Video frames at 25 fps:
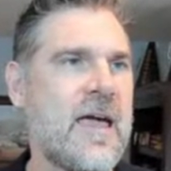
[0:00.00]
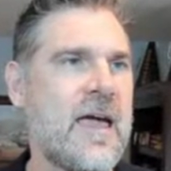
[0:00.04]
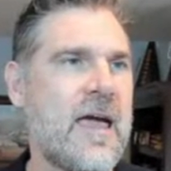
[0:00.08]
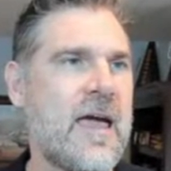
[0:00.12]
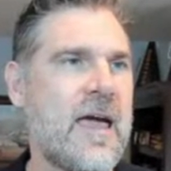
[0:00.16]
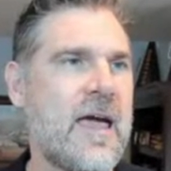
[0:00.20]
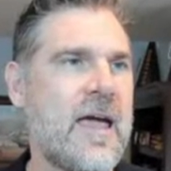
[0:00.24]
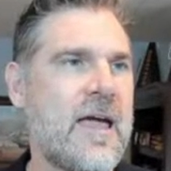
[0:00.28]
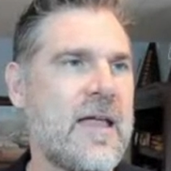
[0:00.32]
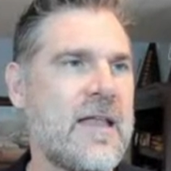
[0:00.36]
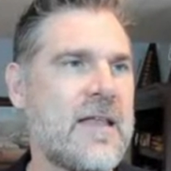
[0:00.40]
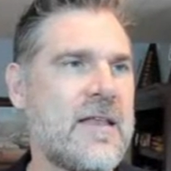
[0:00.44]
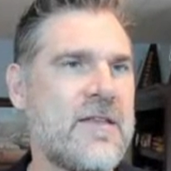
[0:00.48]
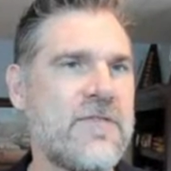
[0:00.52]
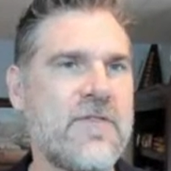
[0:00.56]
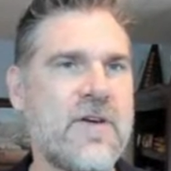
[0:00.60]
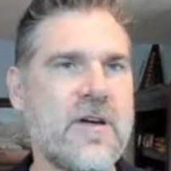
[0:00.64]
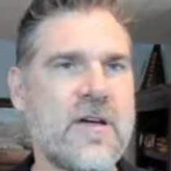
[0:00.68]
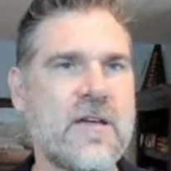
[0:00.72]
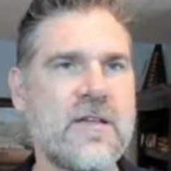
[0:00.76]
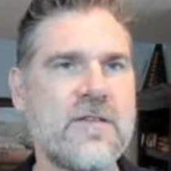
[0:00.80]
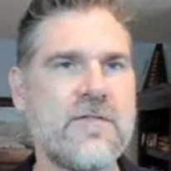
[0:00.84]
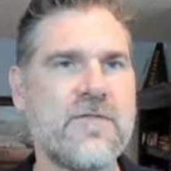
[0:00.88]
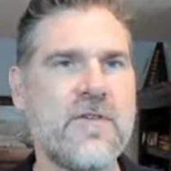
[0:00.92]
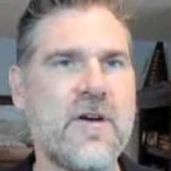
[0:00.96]
And if
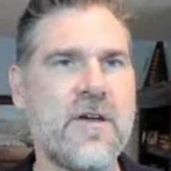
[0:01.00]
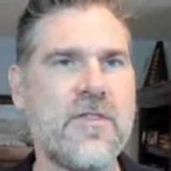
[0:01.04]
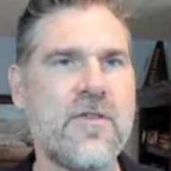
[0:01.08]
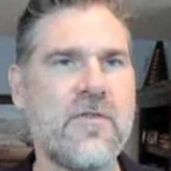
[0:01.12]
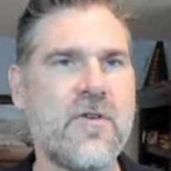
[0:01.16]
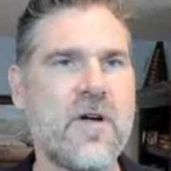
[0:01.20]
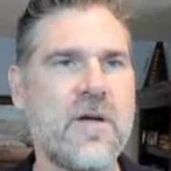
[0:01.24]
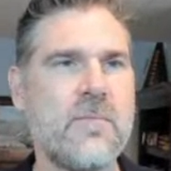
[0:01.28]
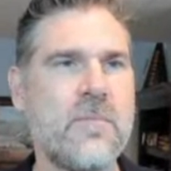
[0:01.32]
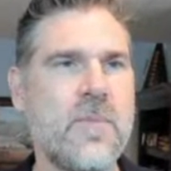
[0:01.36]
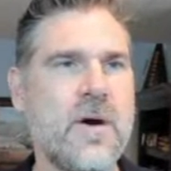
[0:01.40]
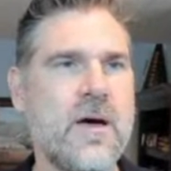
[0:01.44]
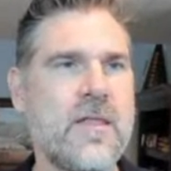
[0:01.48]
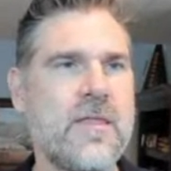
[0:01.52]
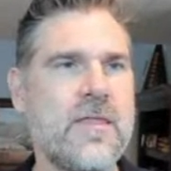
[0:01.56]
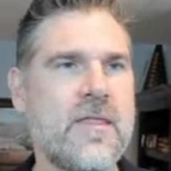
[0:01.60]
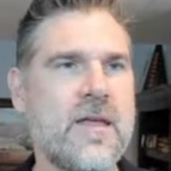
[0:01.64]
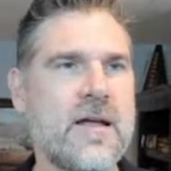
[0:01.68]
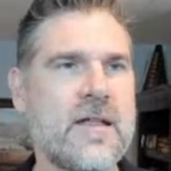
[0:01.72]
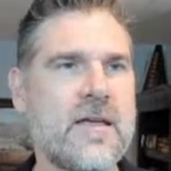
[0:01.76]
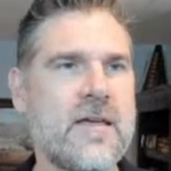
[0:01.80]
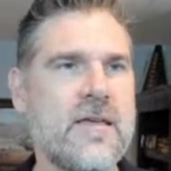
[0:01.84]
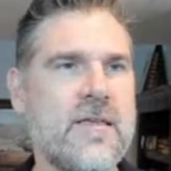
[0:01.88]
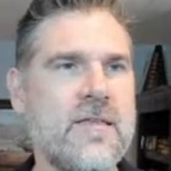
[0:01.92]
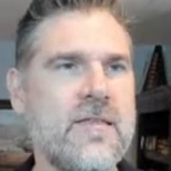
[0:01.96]
I can find the right button,
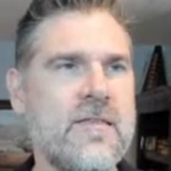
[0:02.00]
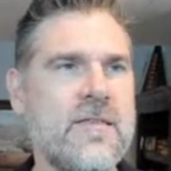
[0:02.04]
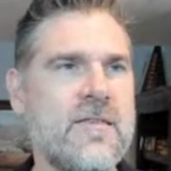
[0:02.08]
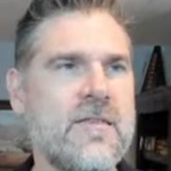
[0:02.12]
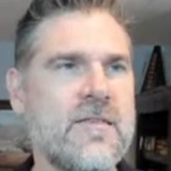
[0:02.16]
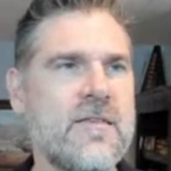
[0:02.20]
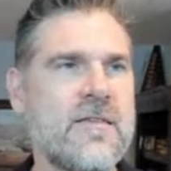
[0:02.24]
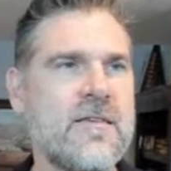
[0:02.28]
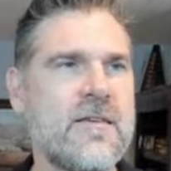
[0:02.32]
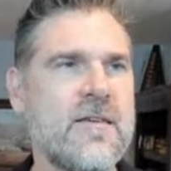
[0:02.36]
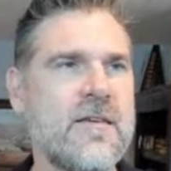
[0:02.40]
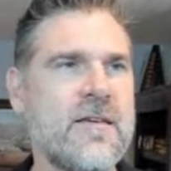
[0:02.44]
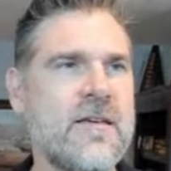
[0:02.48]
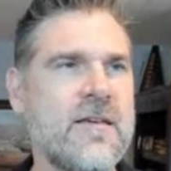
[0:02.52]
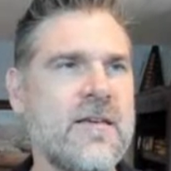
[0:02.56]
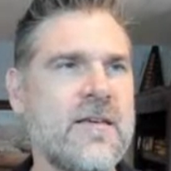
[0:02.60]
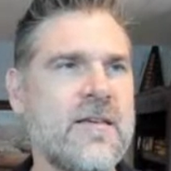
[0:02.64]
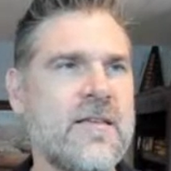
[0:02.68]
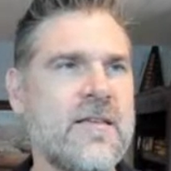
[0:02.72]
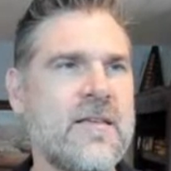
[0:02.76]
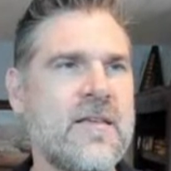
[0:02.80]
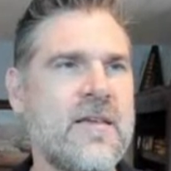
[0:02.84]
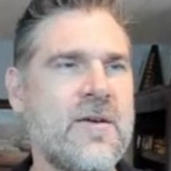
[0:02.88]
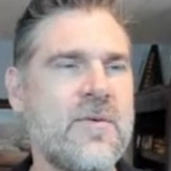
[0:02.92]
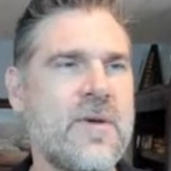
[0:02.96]
that is.
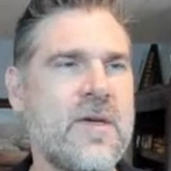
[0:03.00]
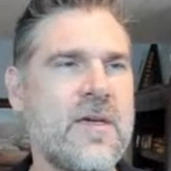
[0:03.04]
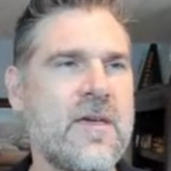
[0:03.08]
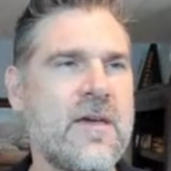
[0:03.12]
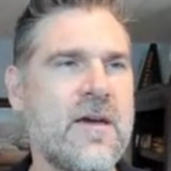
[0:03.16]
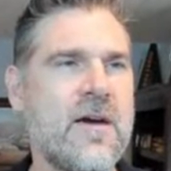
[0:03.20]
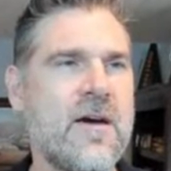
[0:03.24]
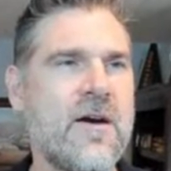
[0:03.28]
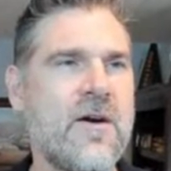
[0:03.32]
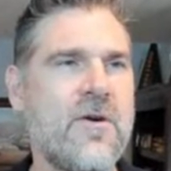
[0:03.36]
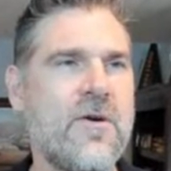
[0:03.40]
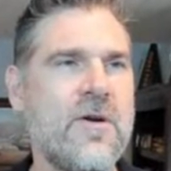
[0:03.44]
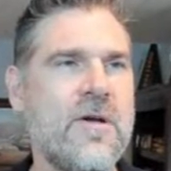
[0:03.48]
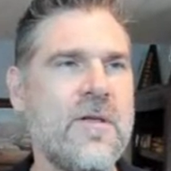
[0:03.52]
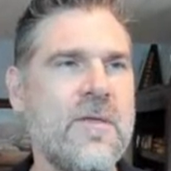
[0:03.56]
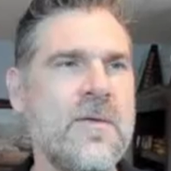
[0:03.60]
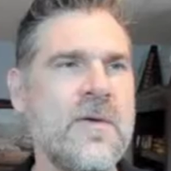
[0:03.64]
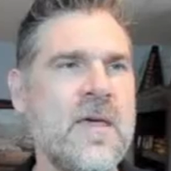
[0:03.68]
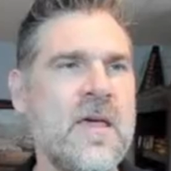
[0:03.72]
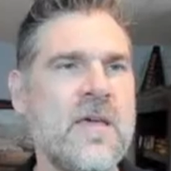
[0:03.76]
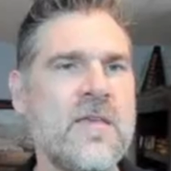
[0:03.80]
Here we go.